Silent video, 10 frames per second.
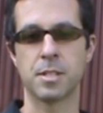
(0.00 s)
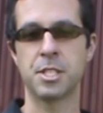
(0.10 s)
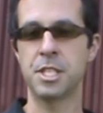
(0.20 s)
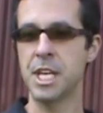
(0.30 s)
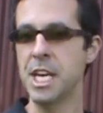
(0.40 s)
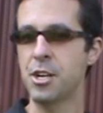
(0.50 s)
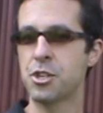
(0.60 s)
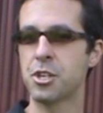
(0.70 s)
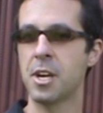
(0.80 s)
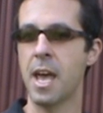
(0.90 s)

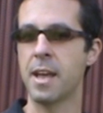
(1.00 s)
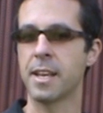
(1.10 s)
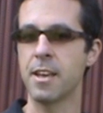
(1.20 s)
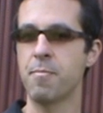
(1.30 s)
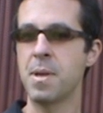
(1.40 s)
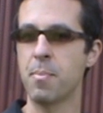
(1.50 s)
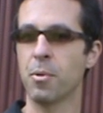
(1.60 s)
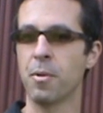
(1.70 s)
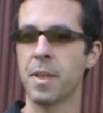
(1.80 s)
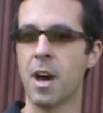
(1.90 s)
teach and give
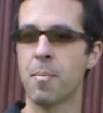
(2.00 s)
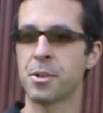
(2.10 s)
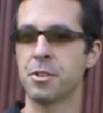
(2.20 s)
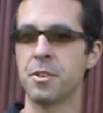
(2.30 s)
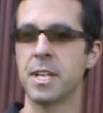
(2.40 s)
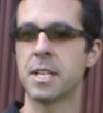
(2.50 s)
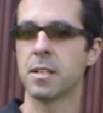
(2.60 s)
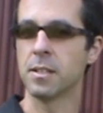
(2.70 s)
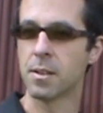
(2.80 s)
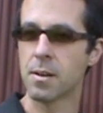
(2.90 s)
people the opportunity
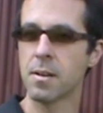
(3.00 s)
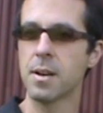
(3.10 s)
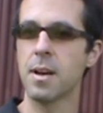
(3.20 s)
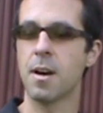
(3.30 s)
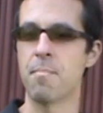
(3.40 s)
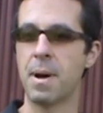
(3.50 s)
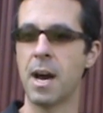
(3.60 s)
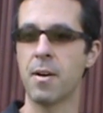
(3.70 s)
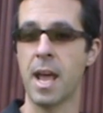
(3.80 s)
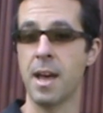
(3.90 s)
to learn
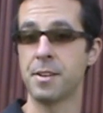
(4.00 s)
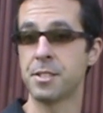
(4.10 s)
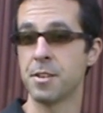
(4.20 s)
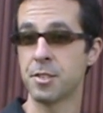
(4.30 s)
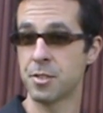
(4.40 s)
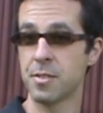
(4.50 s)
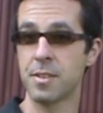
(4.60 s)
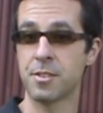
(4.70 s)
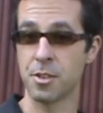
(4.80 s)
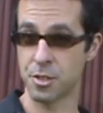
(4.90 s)
about and
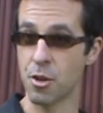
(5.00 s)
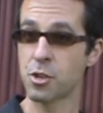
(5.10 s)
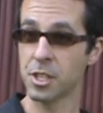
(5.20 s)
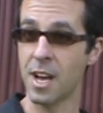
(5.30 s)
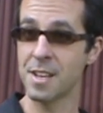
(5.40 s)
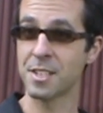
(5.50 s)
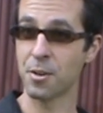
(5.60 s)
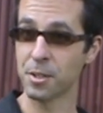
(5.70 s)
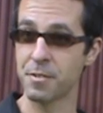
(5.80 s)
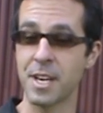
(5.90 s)
to socialize and
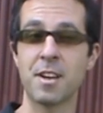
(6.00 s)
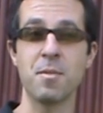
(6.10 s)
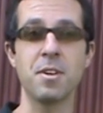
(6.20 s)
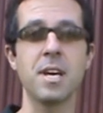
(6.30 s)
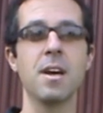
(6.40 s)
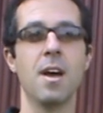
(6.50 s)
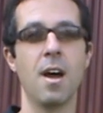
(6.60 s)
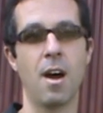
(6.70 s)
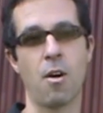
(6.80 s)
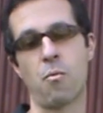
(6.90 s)
cultivate community
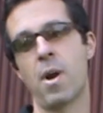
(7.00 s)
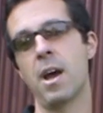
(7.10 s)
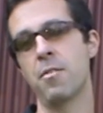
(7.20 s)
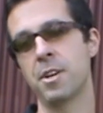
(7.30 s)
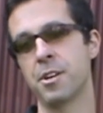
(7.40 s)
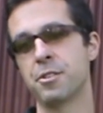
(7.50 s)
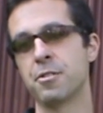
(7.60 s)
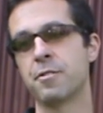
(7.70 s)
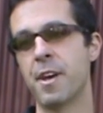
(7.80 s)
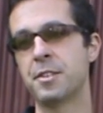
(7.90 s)
around
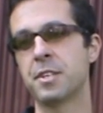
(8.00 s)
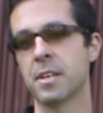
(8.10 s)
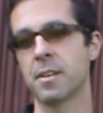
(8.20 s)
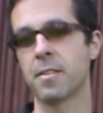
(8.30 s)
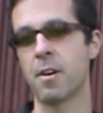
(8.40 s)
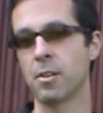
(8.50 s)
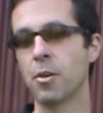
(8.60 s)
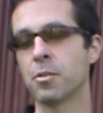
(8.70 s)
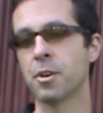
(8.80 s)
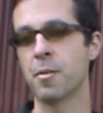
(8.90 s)
issues facing their
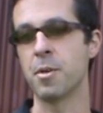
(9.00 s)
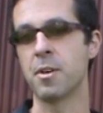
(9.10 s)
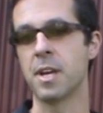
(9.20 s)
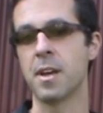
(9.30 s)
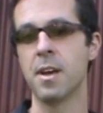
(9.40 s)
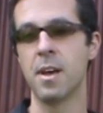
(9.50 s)
local community